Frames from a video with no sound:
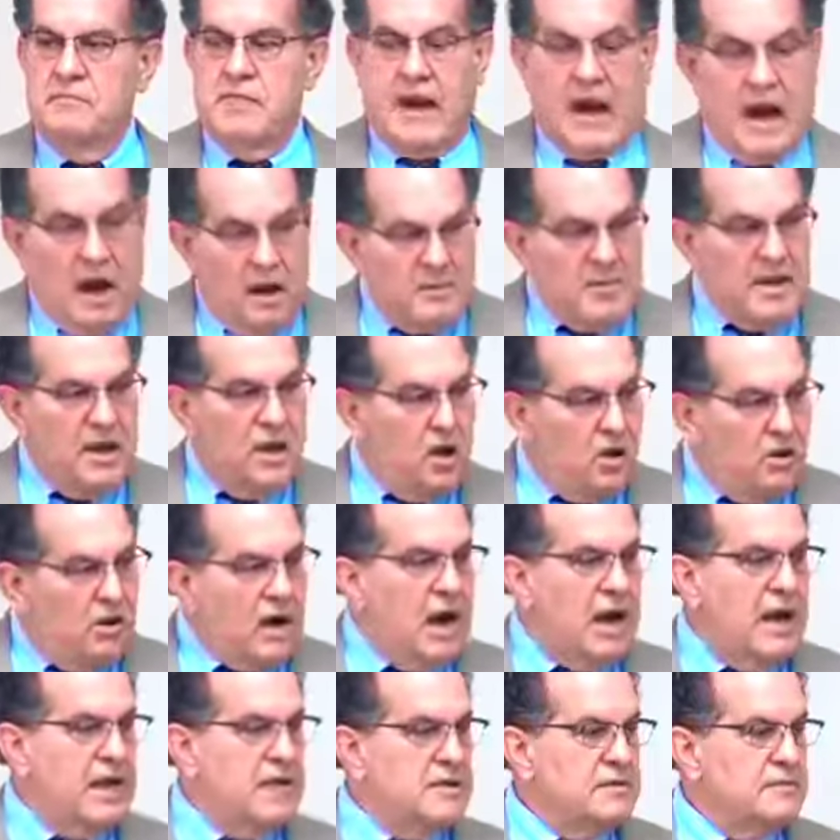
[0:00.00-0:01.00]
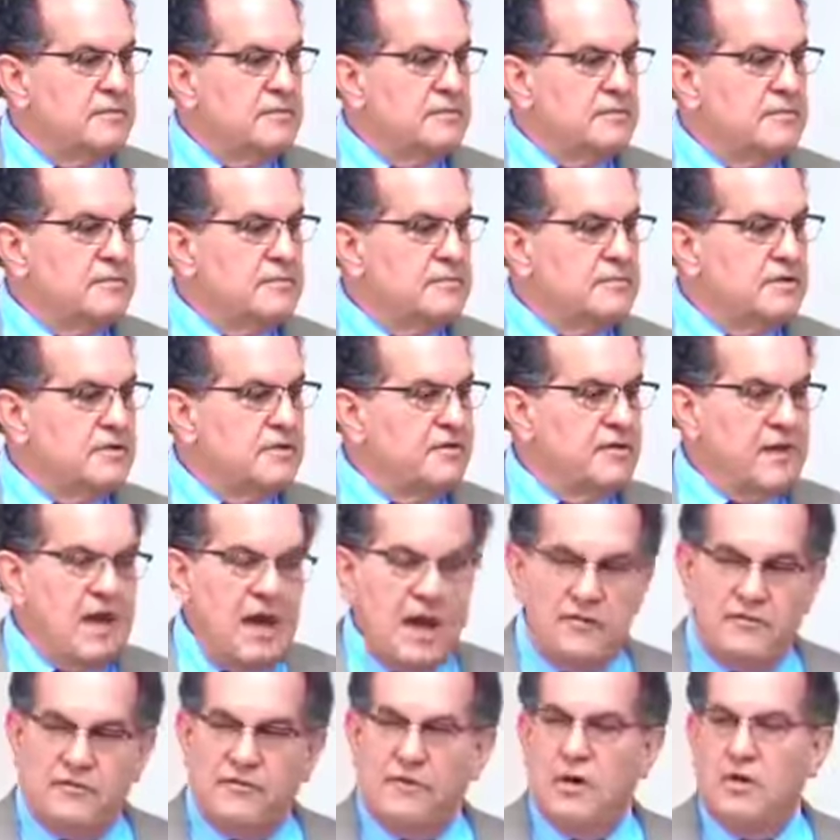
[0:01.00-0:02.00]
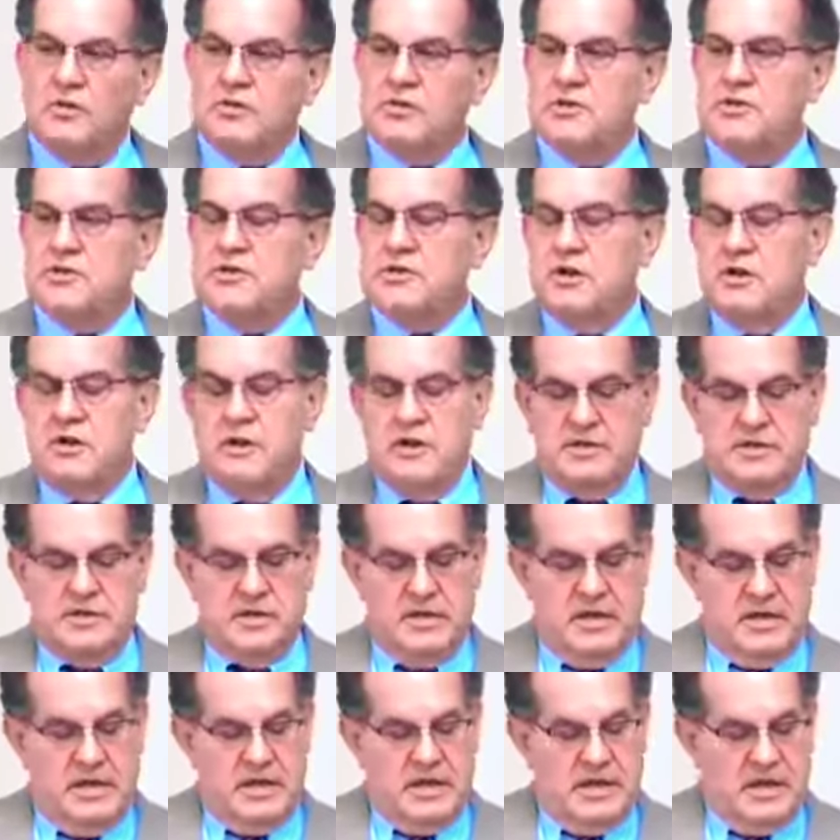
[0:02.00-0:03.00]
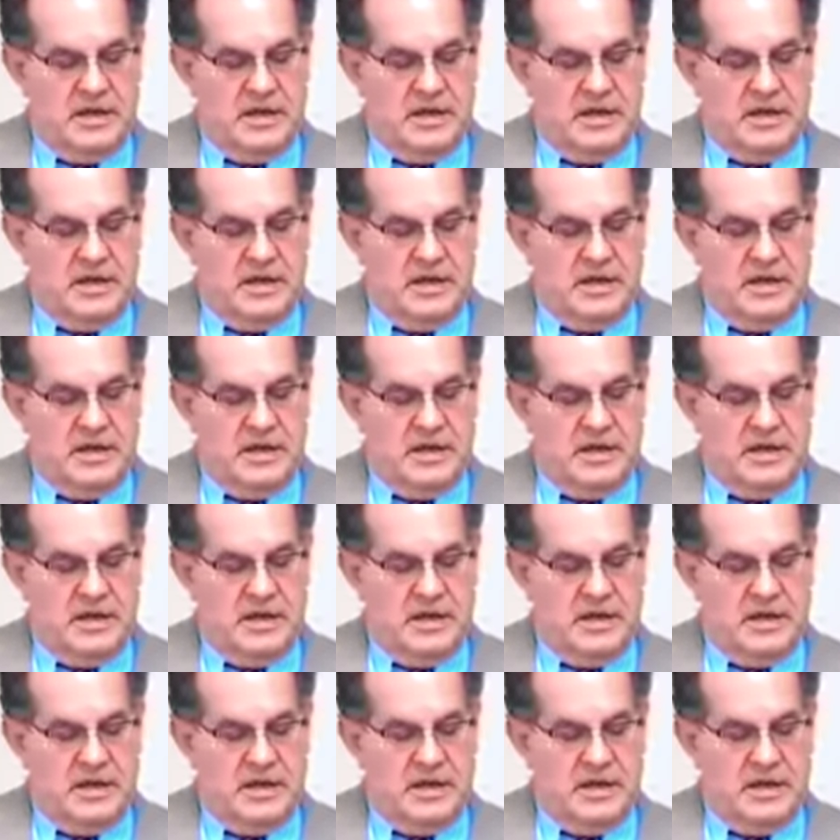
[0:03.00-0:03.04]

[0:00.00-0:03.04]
That I'll be all right. So they've got a false assurance.